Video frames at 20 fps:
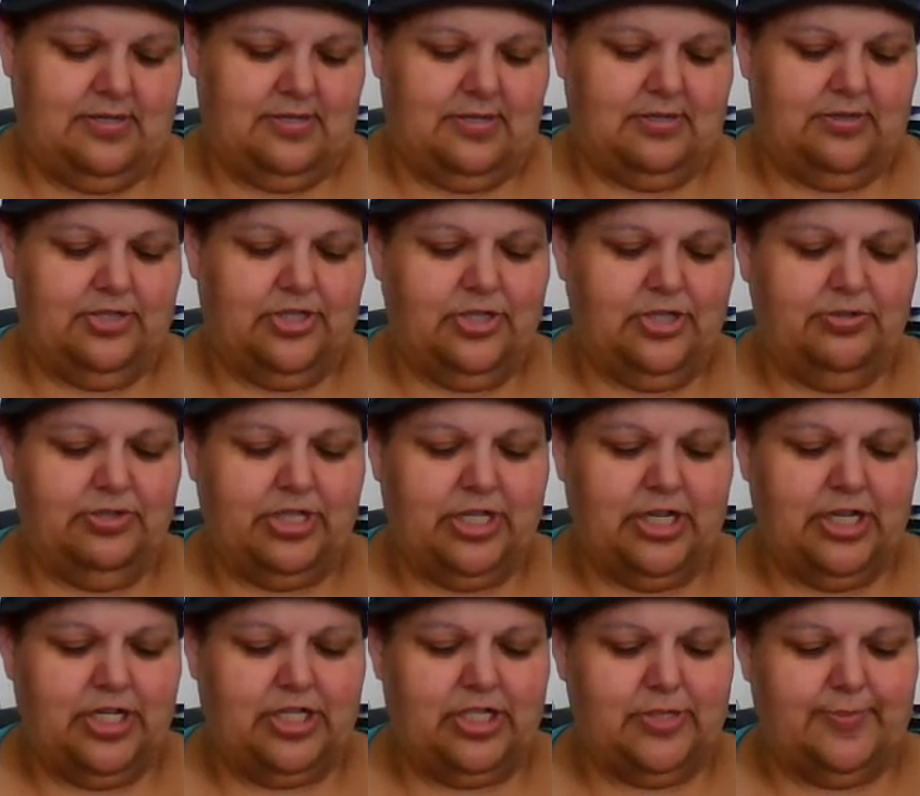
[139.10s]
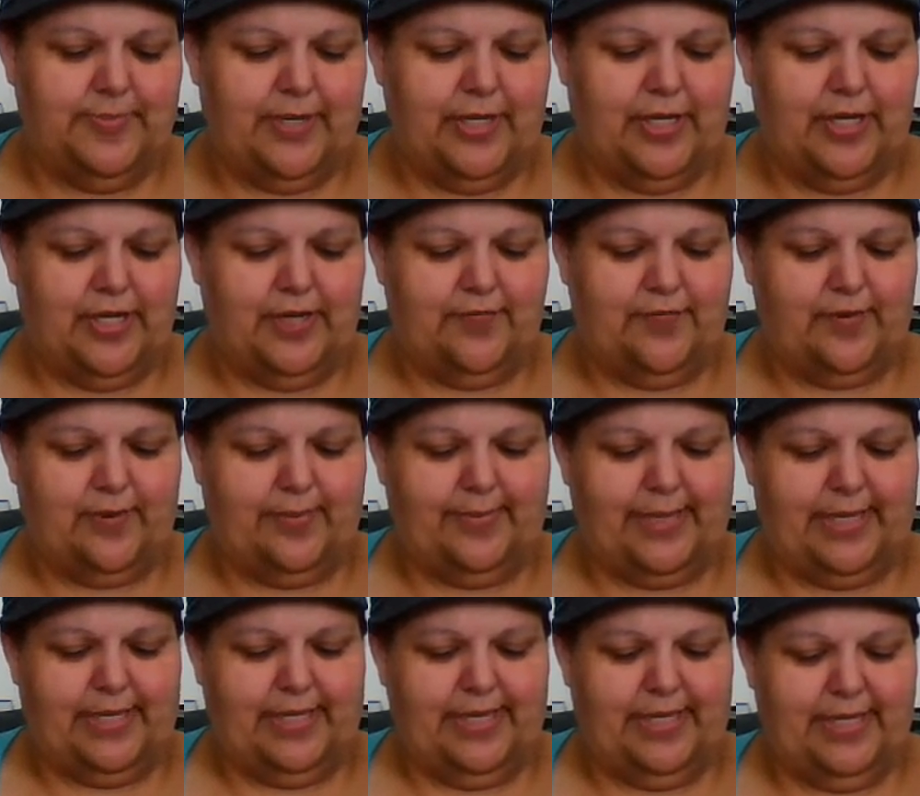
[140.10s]
Don't you judge me for
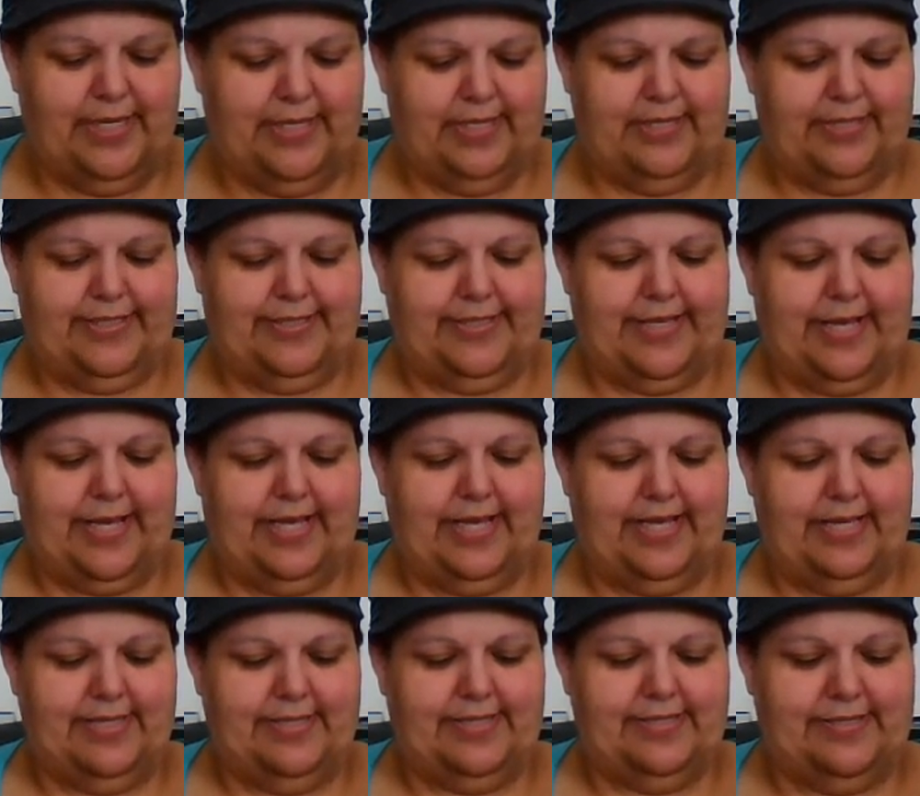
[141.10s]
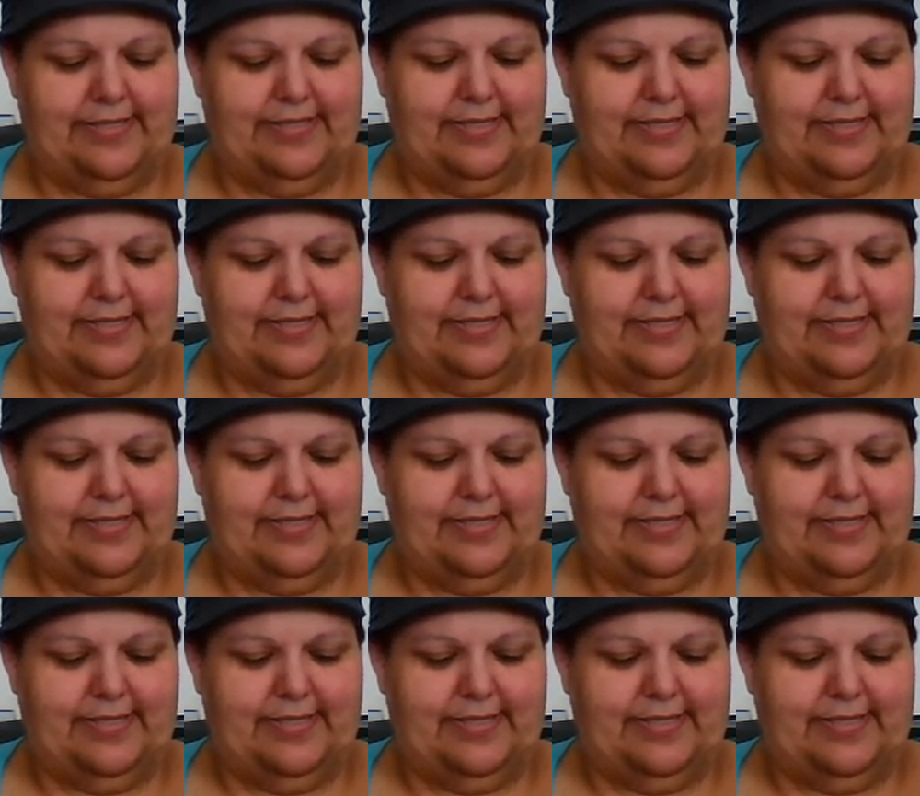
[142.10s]
my head size.